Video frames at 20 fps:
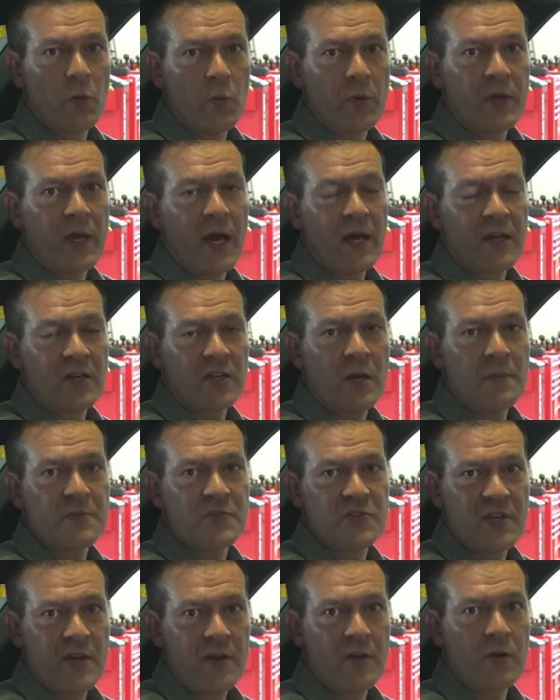that we got
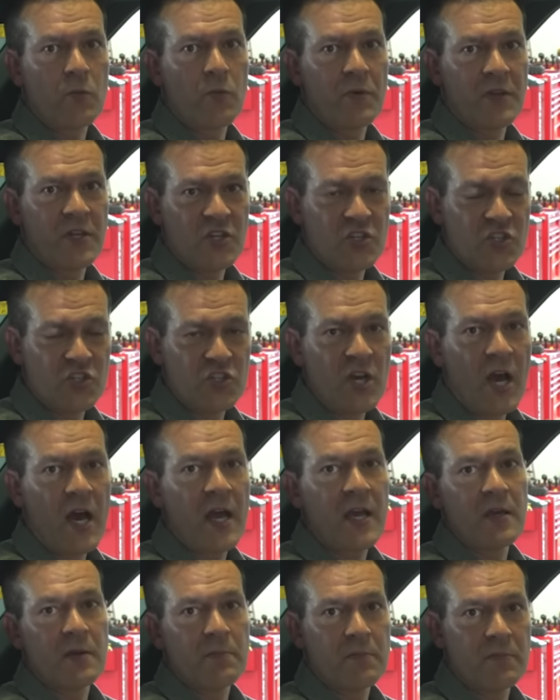comes standard with a
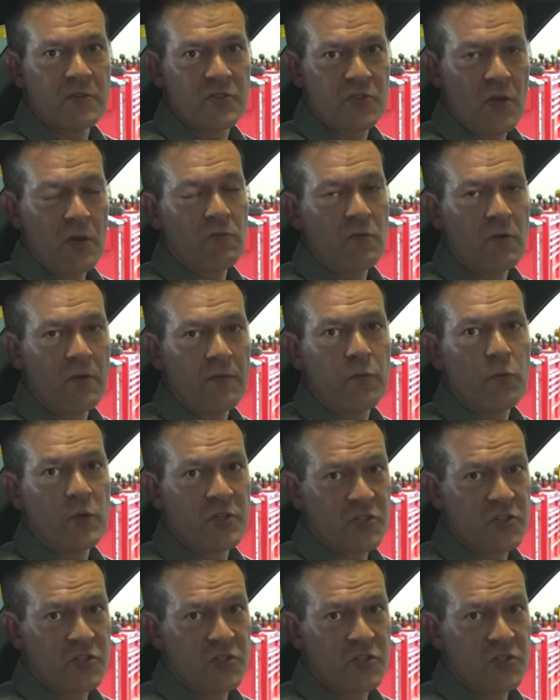giant sunroof,